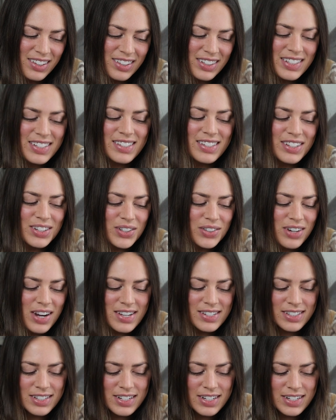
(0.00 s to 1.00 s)
He's like
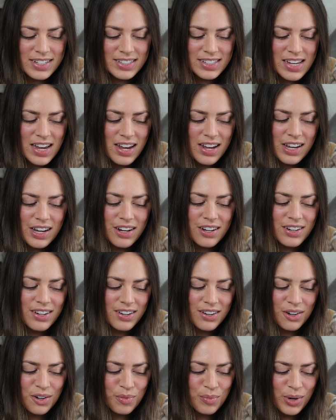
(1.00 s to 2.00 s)
resting his head
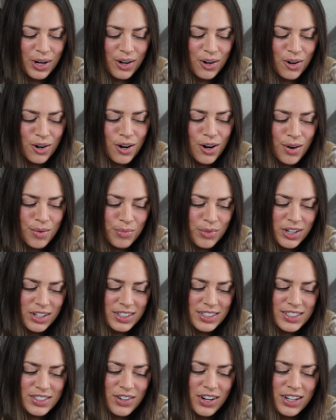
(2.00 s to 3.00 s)
on my arm while
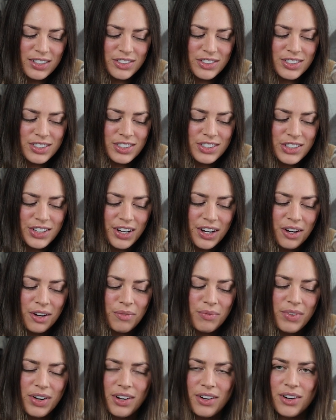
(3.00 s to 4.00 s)
I scratch his
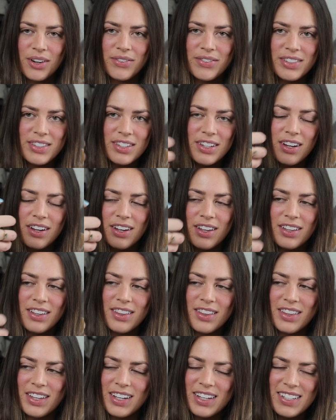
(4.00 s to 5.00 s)
chin. My arm is like
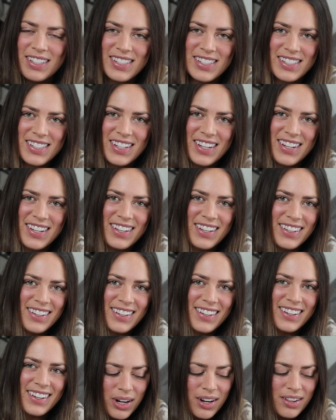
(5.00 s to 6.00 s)
this.
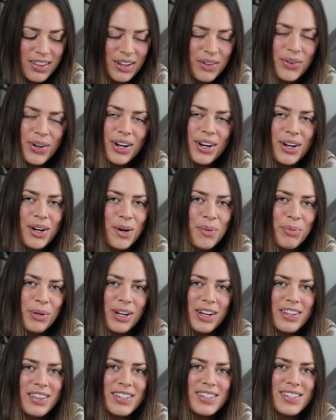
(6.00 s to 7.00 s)
But I think we're gonna go
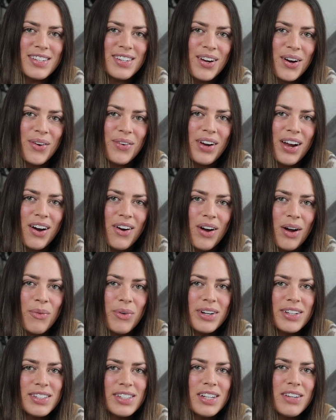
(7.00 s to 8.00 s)
play in the snow now. I
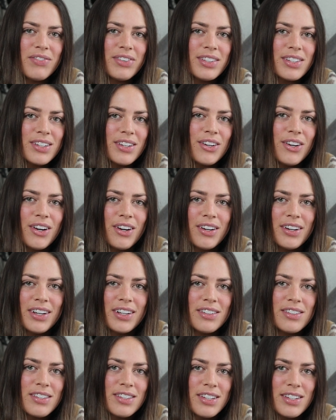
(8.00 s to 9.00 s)
want to see if it's a good
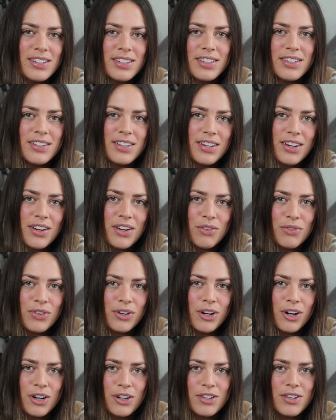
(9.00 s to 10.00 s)
consistency
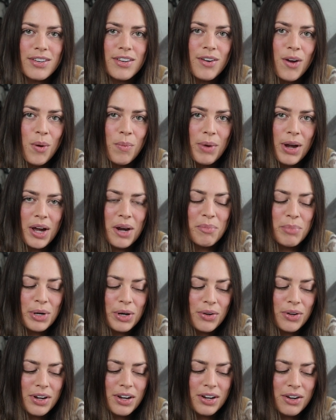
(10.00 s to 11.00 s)
for snowman
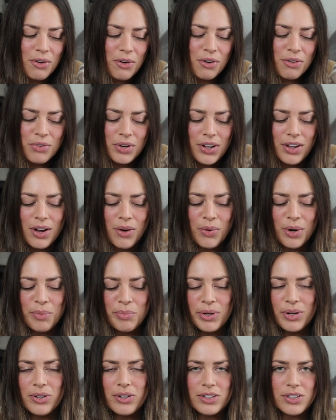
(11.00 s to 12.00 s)
building, or really I want to
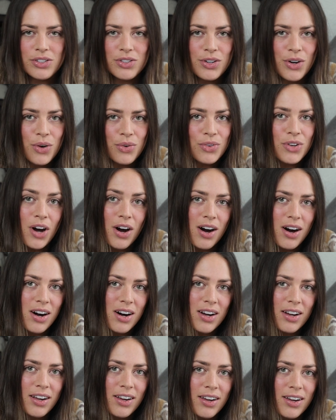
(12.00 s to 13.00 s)
build a snow
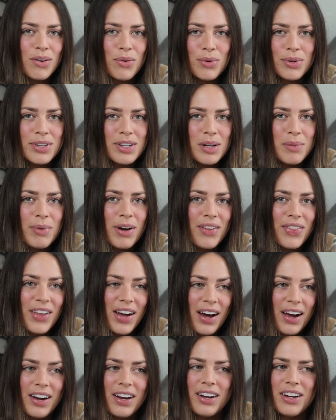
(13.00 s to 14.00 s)
dog. So we'll see about
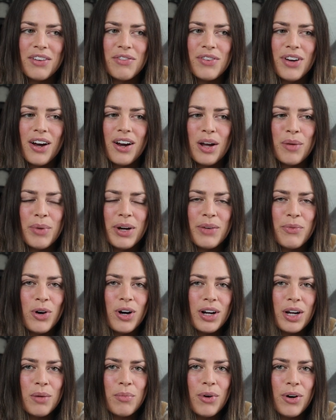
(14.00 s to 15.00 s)
that, and if not, I might
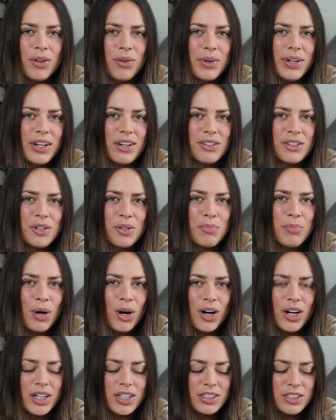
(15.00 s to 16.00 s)
walk him all the way down to the
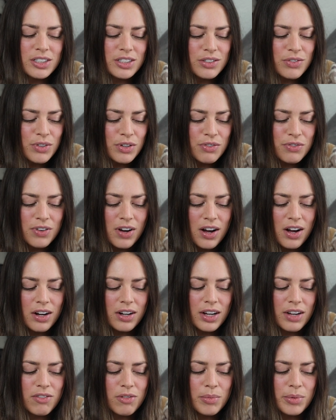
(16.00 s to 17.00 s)
park just for
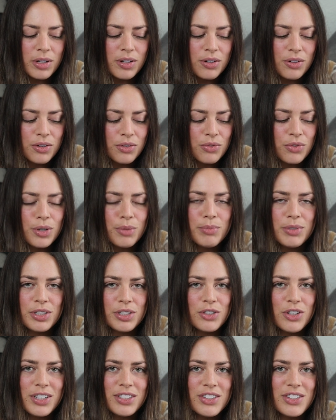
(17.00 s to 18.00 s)
fun, give him a little room to
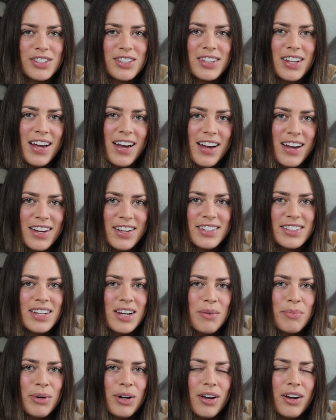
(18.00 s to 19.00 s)
stretch his legs.
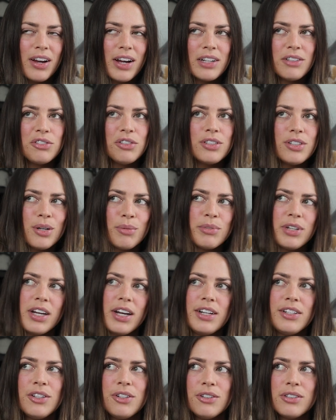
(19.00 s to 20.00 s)
But Andrew's home
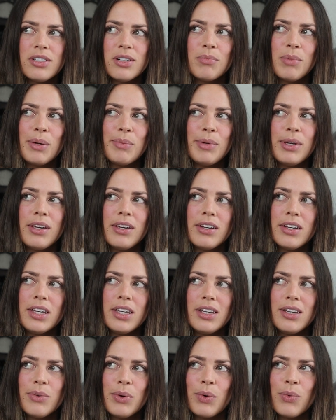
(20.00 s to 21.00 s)
today too, so maybe
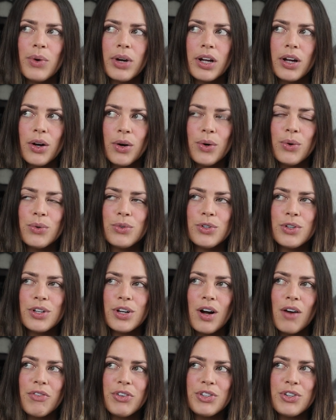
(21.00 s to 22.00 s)
he would want to go to the
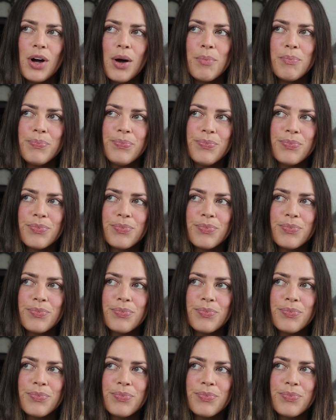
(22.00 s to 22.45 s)
coffee shop.